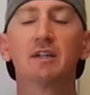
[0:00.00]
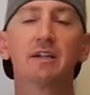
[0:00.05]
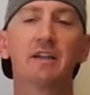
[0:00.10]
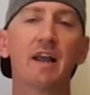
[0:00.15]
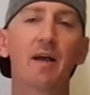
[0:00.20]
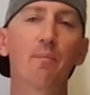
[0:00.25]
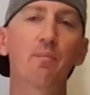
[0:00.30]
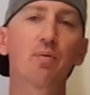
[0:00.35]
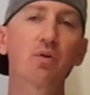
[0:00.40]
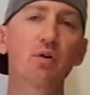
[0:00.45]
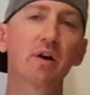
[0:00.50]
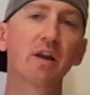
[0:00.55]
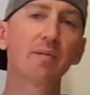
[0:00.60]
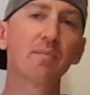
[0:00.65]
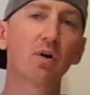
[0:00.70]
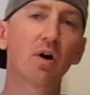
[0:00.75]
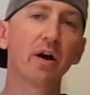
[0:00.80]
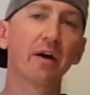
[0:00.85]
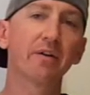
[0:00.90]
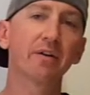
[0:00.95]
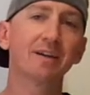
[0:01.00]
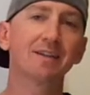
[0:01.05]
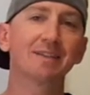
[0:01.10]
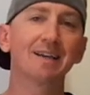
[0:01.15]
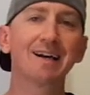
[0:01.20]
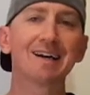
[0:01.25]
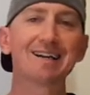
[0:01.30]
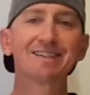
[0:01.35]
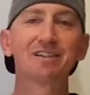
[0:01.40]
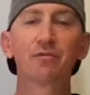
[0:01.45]
Now, prebiotics
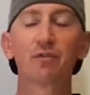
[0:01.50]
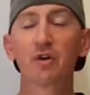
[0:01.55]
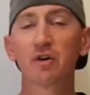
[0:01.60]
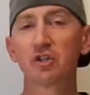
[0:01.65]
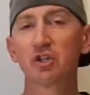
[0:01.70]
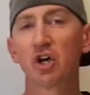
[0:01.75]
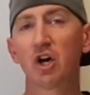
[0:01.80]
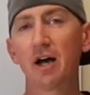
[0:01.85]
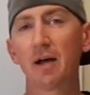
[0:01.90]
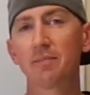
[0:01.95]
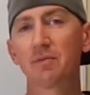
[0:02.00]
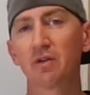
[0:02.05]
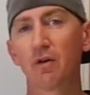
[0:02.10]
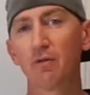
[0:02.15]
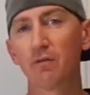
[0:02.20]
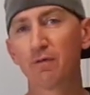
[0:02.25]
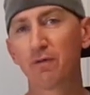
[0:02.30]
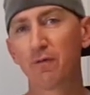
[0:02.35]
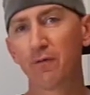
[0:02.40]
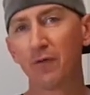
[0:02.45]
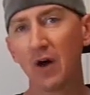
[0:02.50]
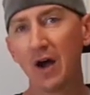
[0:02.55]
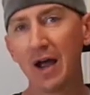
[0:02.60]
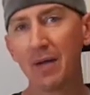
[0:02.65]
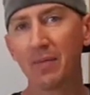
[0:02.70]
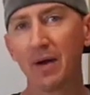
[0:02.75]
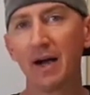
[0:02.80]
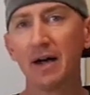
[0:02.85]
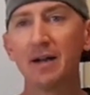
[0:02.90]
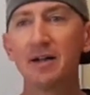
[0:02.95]
are different types of
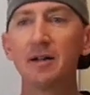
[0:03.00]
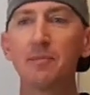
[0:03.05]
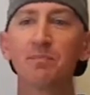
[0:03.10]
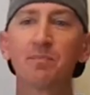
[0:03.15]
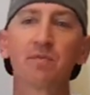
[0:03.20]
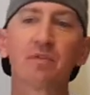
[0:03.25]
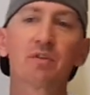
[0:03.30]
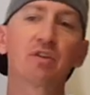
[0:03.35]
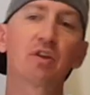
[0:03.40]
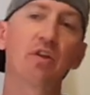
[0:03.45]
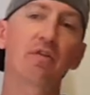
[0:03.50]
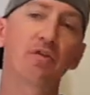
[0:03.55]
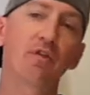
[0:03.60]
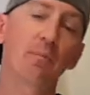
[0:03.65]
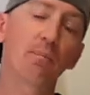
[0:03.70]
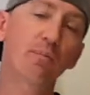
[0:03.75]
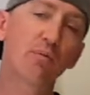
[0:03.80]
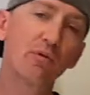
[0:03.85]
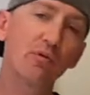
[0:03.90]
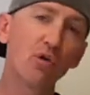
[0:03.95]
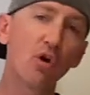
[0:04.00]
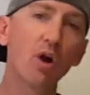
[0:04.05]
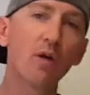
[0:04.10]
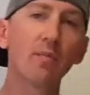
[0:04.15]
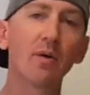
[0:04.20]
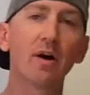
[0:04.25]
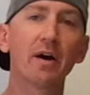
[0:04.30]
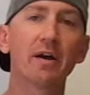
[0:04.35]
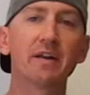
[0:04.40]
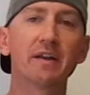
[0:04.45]
fibre that the
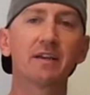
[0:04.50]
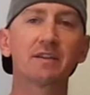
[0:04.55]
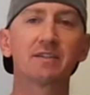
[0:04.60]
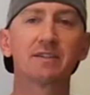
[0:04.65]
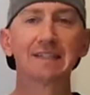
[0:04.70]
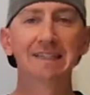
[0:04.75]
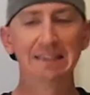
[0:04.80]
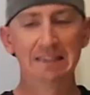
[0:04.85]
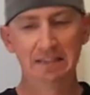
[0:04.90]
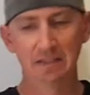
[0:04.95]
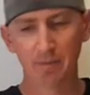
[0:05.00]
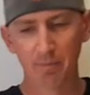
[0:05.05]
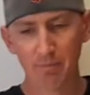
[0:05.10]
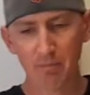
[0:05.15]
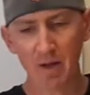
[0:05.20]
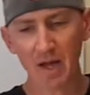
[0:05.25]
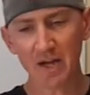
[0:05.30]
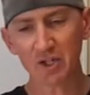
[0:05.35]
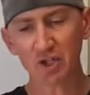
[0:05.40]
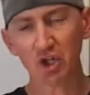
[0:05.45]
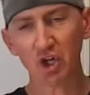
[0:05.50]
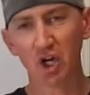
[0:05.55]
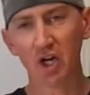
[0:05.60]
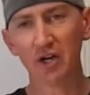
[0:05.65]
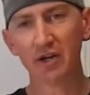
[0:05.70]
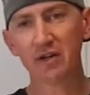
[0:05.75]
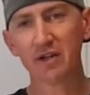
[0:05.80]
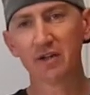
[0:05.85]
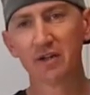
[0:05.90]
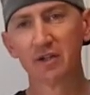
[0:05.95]
probiotics munch
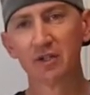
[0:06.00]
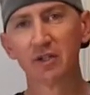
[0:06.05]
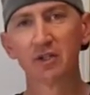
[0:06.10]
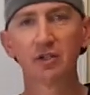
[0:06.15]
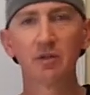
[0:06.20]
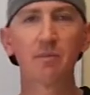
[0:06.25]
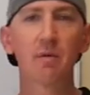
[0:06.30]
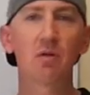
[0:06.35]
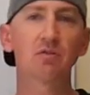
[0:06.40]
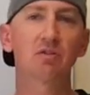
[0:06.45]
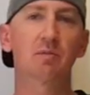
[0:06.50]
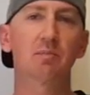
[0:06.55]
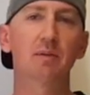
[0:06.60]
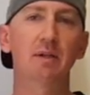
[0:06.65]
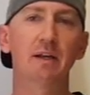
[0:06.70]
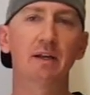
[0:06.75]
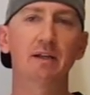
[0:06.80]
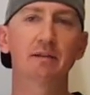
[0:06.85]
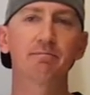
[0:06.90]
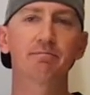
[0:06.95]
on to multiply.